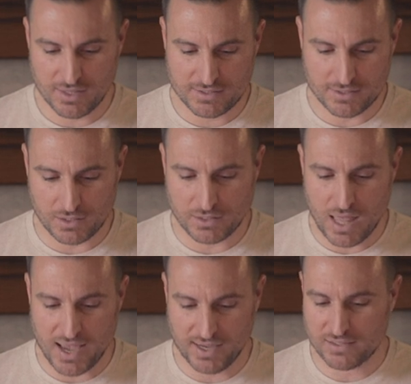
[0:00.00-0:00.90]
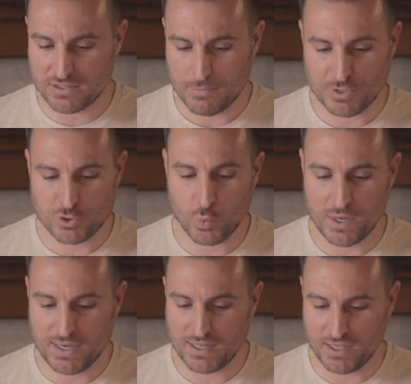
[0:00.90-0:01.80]
these little lines
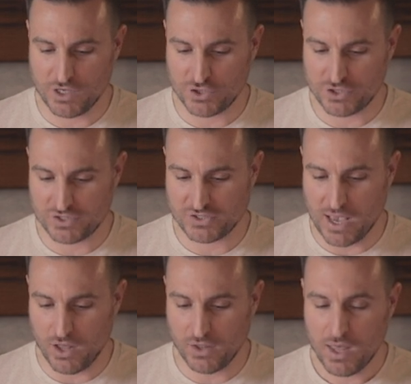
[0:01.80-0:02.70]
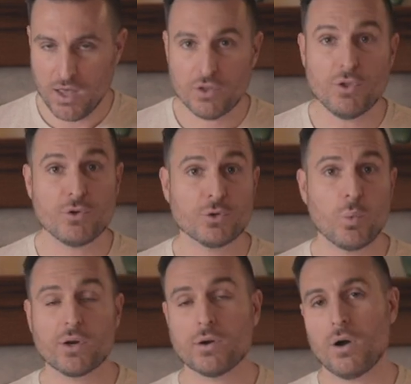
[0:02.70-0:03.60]
between each cell. Those are
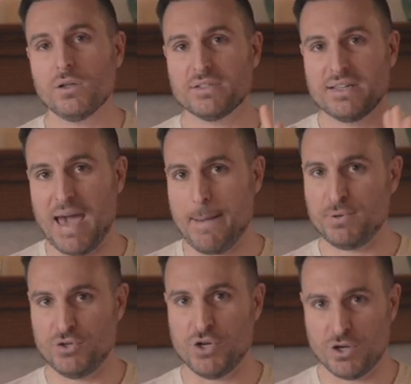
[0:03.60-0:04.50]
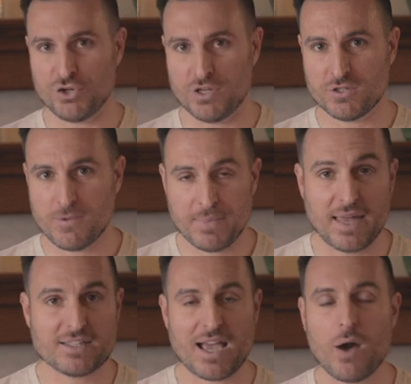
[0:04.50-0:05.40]
what are called gap junctions,
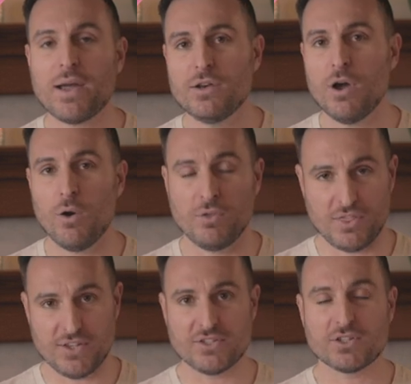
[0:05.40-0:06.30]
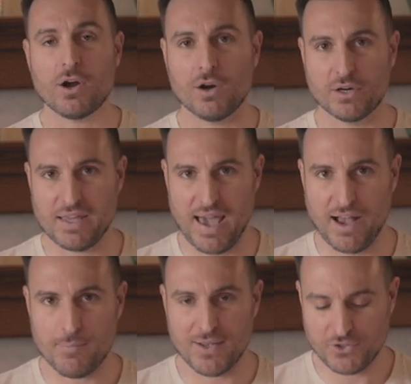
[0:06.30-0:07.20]
and it's how I know that this is
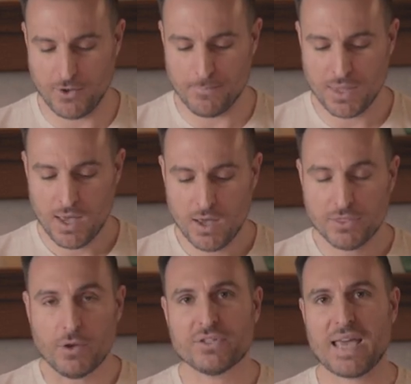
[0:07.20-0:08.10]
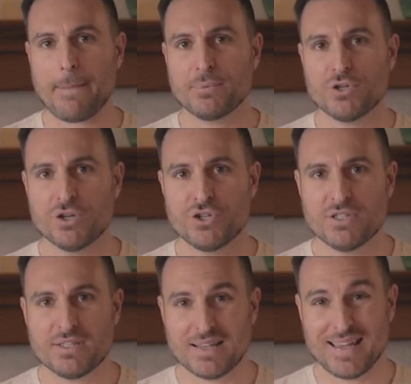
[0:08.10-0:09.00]
cardiac muscle. Those gap
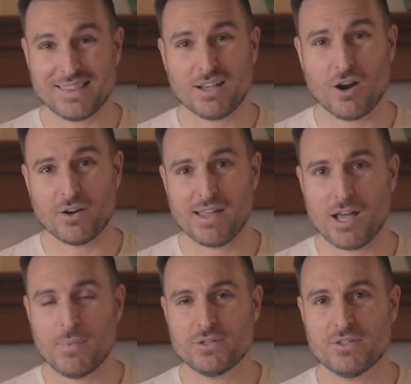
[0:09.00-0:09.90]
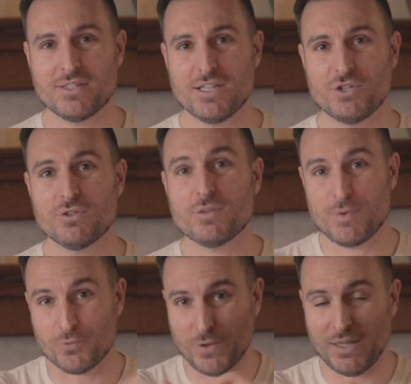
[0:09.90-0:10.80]
junctions get the cardiac muscle tissue to
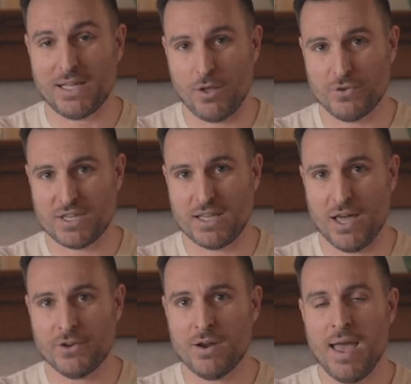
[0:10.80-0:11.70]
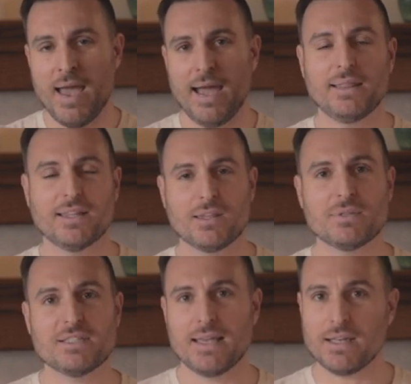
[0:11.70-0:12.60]
be really close together and let them
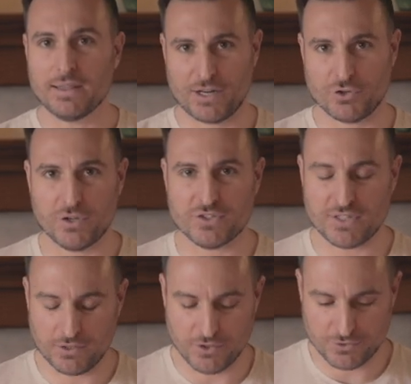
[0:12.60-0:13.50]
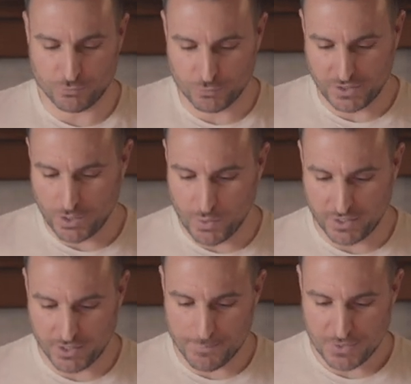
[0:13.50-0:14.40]
send electrical signals really
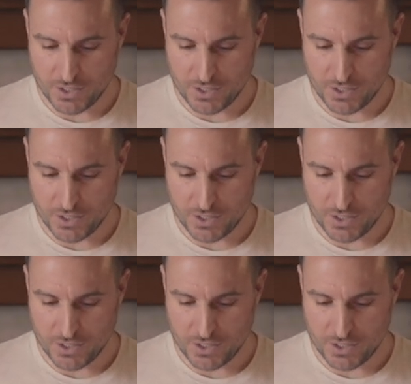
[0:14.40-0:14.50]
quickly.